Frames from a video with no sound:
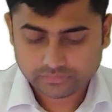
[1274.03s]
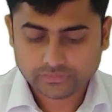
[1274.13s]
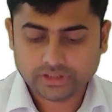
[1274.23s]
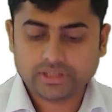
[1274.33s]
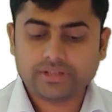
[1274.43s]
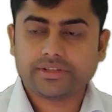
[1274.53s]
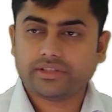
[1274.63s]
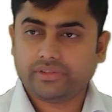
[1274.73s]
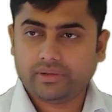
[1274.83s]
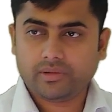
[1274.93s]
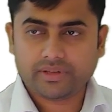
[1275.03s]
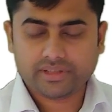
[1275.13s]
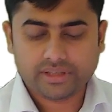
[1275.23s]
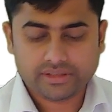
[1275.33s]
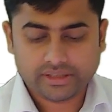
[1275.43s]
This is instance variable
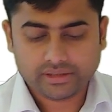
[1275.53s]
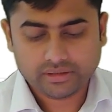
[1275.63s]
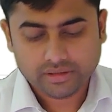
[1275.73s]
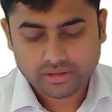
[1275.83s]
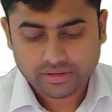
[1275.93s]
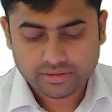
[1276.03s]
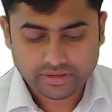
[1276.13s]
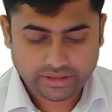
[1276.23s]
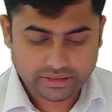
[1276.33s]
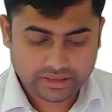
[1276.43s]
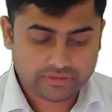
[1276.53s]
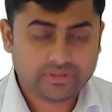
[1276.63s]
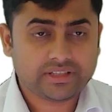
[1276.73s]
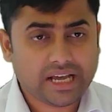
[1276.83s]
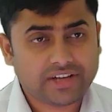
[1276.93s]
present inside the string class,
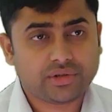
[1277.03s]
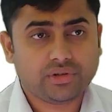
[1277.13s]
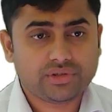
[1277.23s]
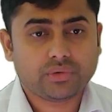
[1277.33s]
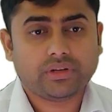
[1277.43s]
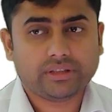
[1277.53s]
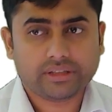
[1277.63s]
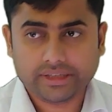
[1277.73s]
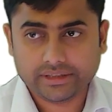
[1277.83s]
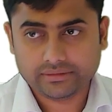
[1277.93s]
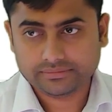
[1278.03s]
which is actually storing the data.